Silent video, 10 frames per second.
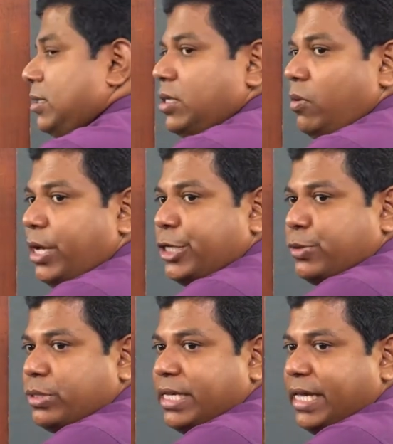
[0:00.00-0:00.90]
is how I
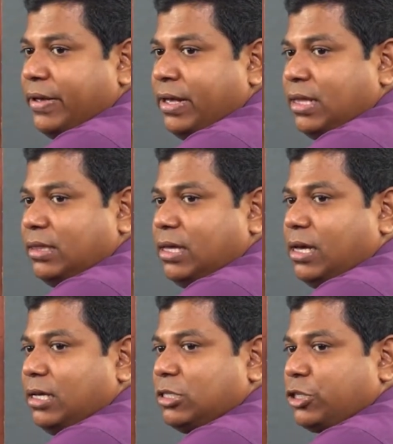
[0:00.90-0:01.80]
should see.
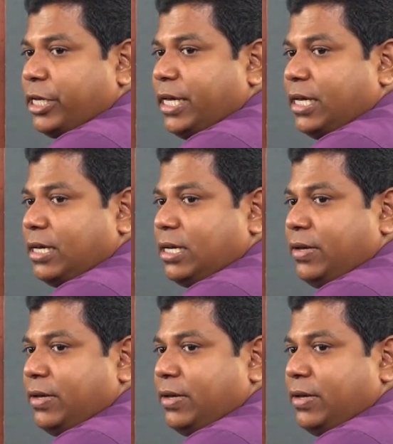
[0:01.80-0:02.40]
The string,